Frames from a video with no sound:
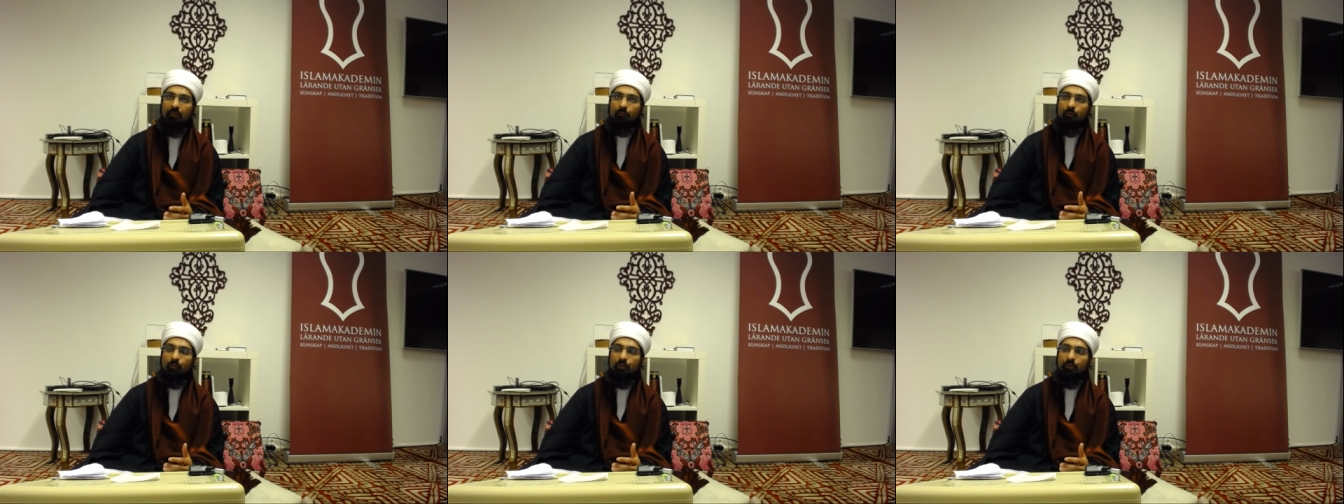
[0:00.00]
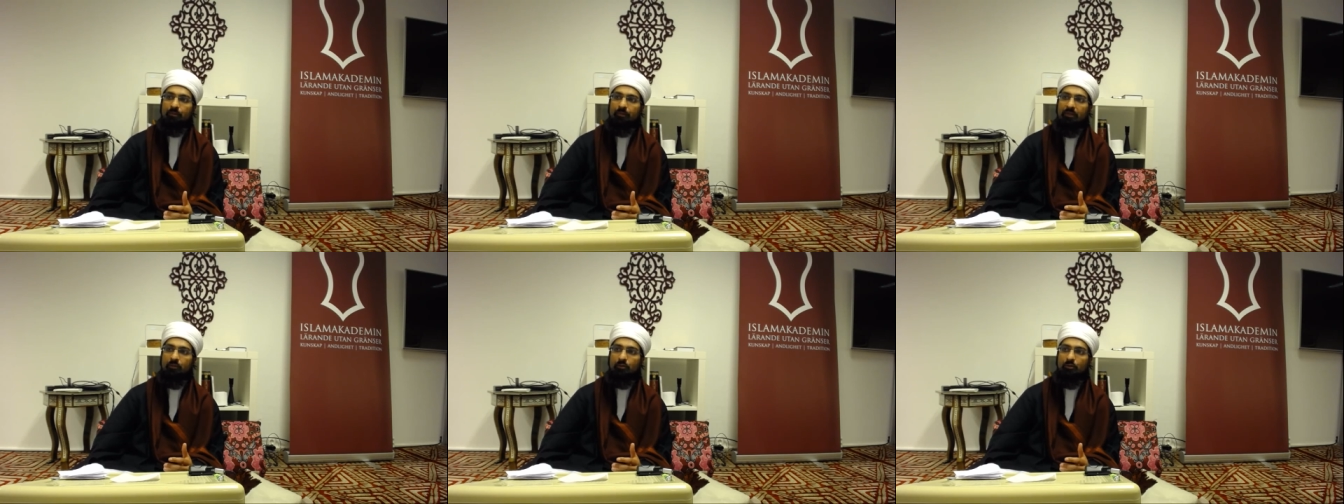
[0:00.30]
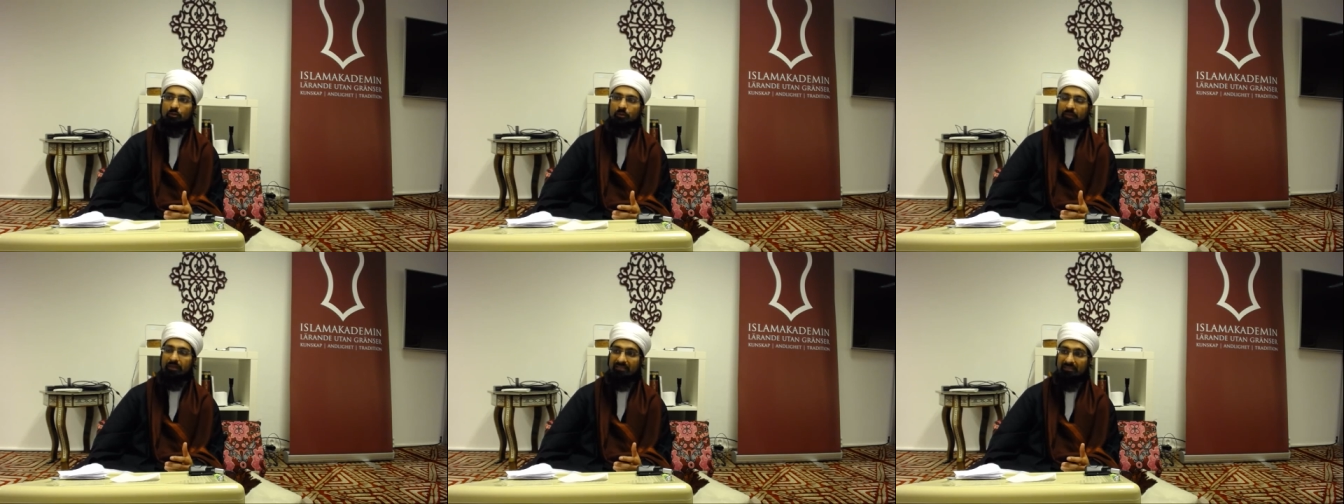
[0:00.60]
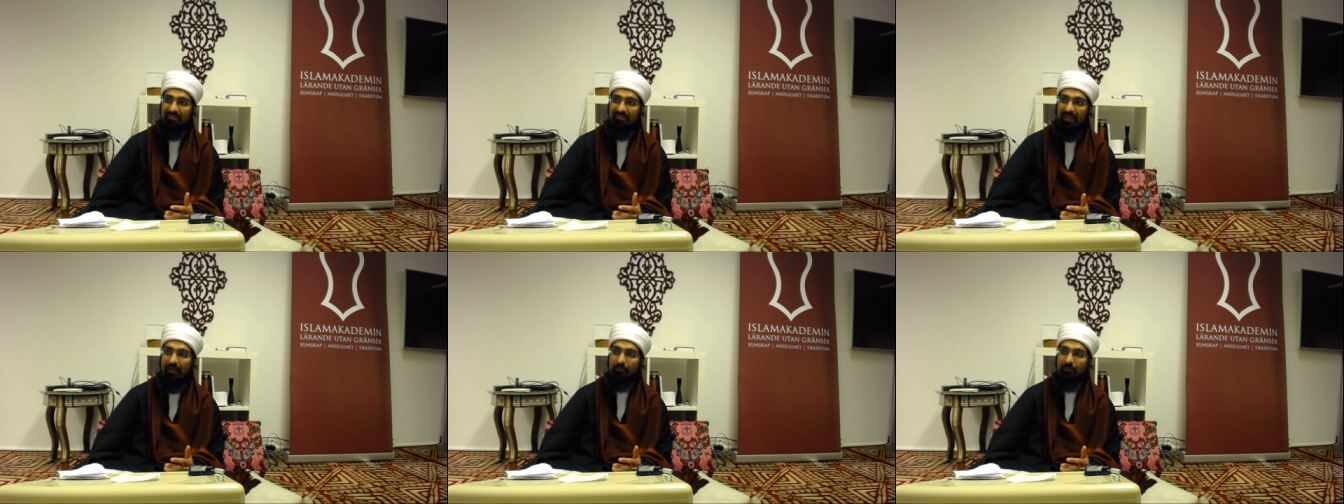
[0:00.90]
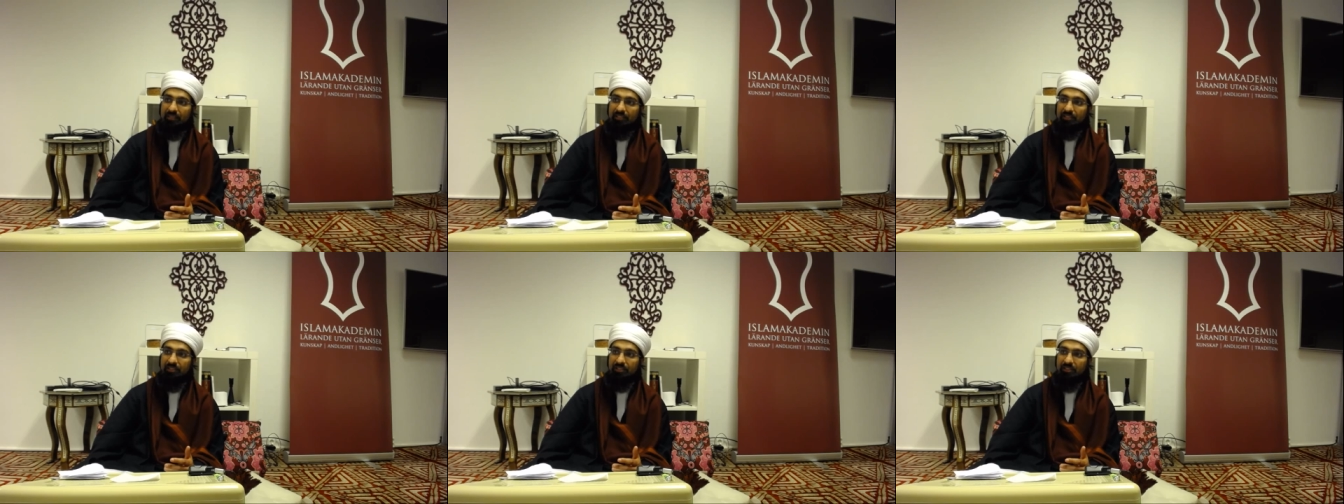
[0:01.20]
which means to be
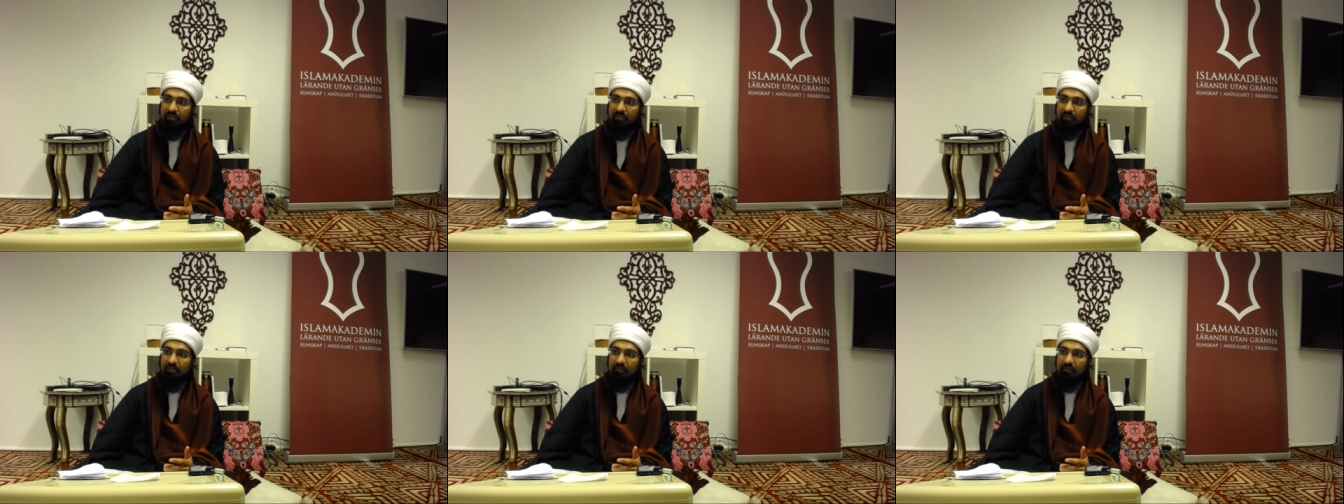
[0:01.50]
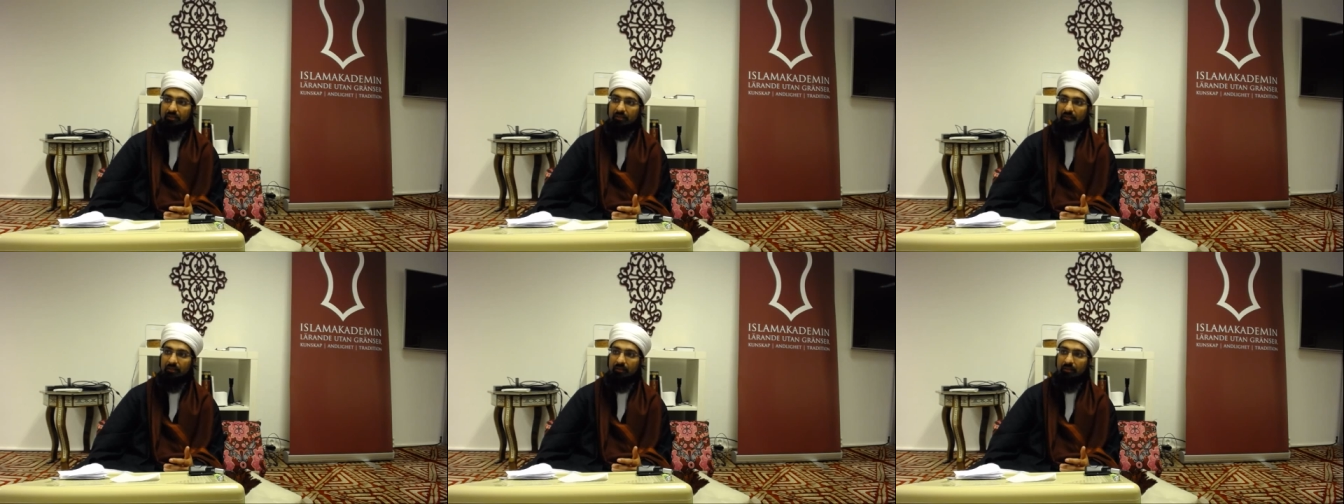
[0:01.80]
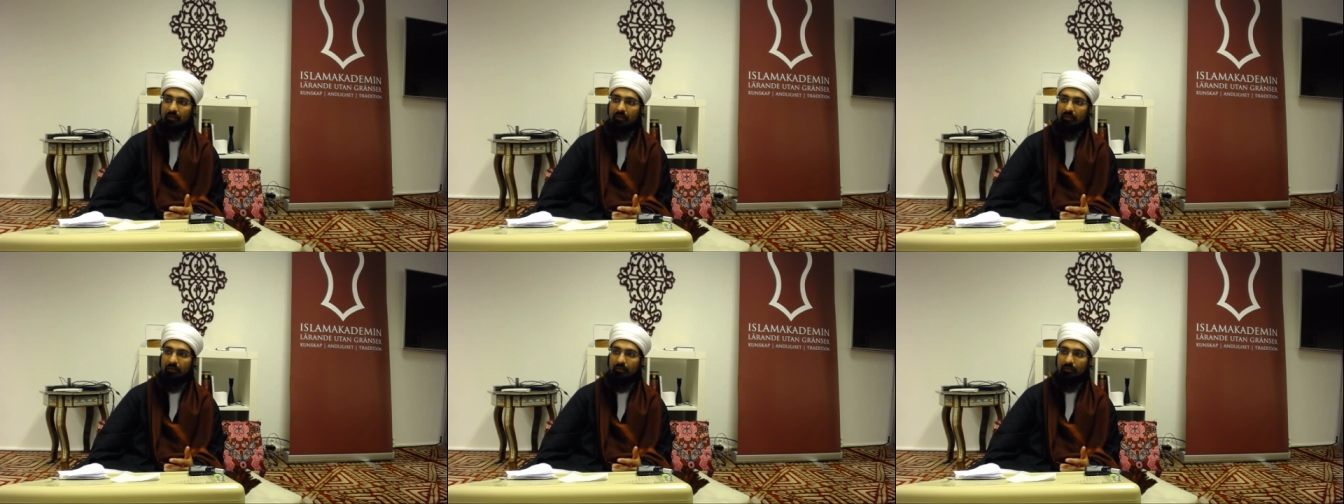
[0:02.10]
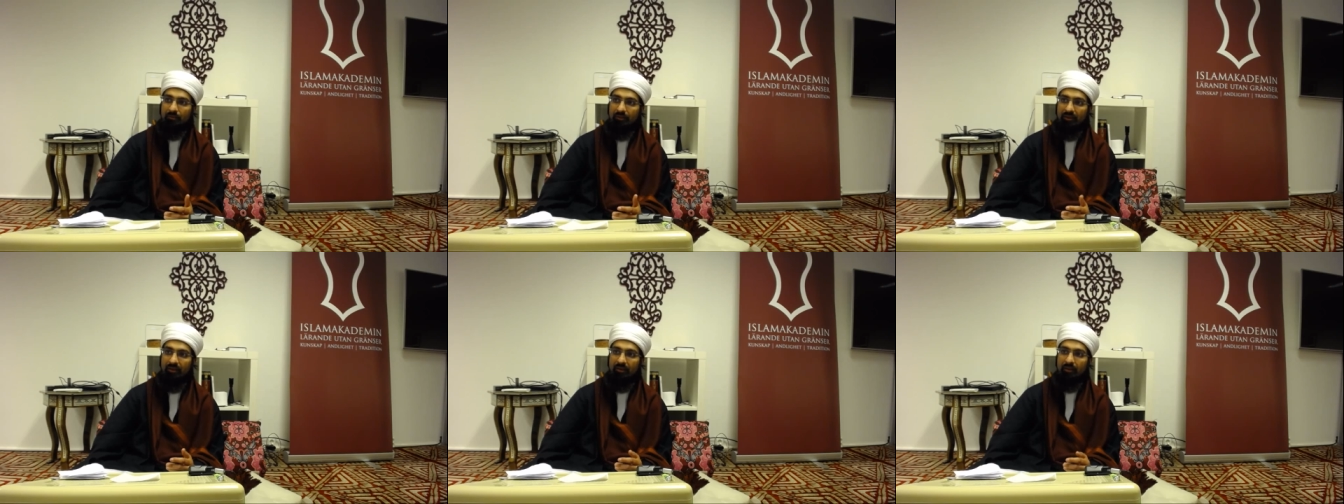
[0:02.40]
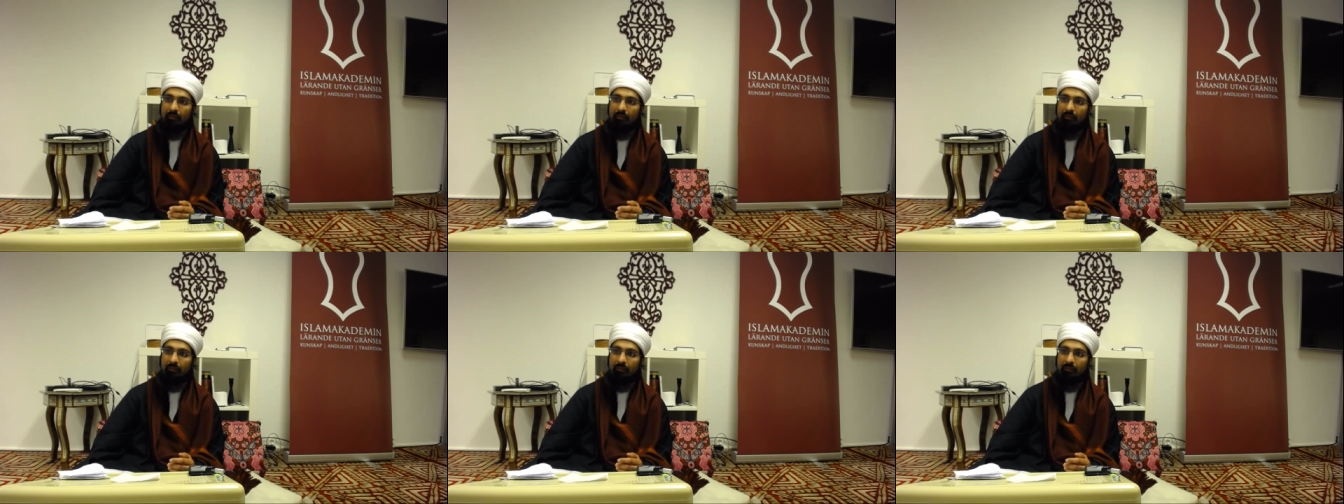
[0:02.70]
established, right?